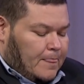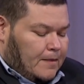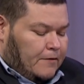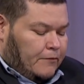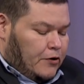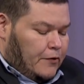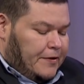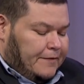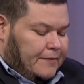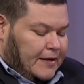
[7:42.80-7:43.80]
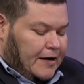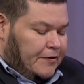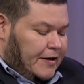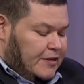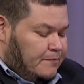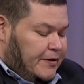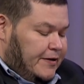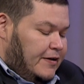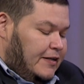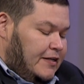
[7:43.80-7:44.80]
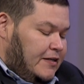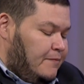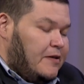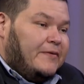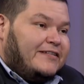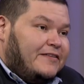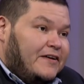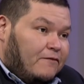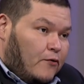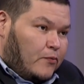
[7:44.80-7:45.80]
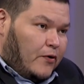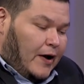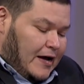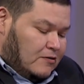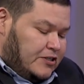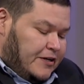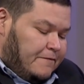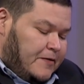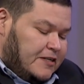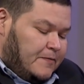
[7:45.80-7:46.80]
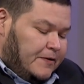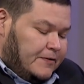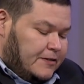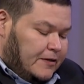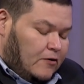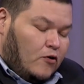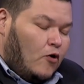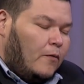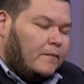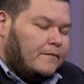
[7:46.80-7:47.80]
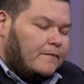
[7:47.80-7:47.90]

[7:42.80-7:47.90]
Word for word: and we know that the county has been implementing the affordable housing investment uh, or